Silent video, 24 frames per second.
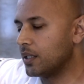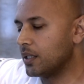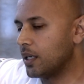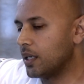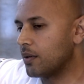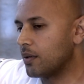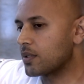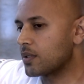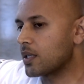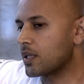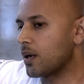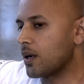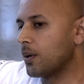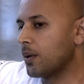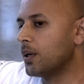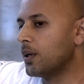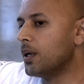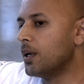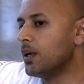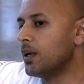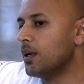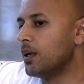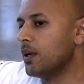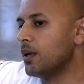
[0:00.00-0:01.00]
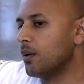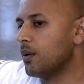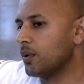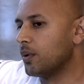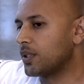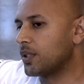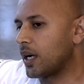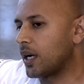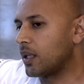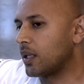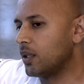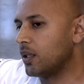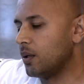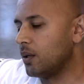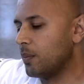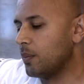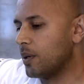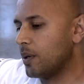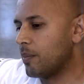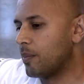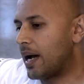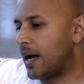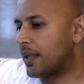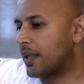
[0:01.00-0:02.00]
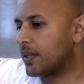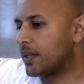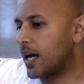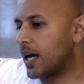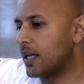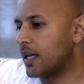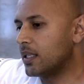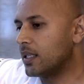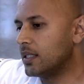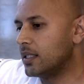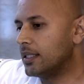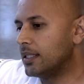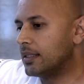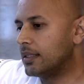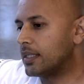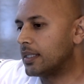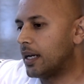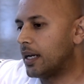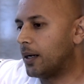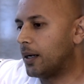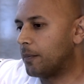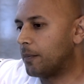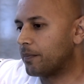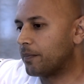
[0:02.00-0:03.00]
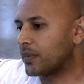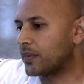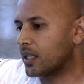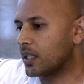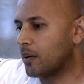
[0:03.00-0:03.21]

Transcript: You know, so we'll talk a little bit about that in detail.